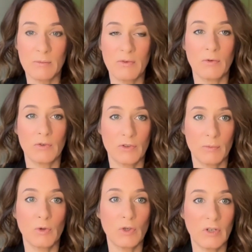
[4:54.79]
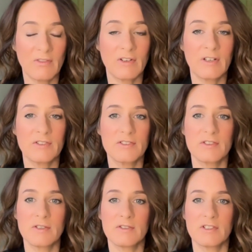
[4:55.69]
we've got some good evidence
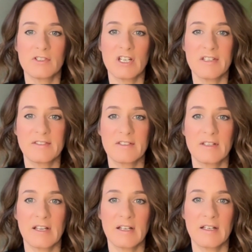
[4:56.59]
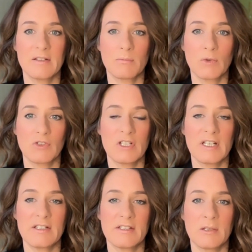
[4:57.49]
to suggest that it
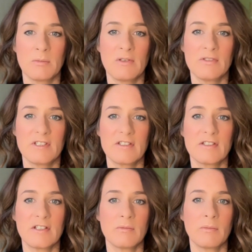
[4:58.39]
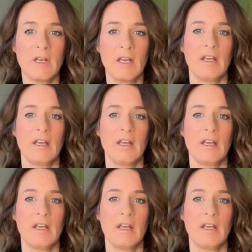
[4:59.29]
modulates the immune system,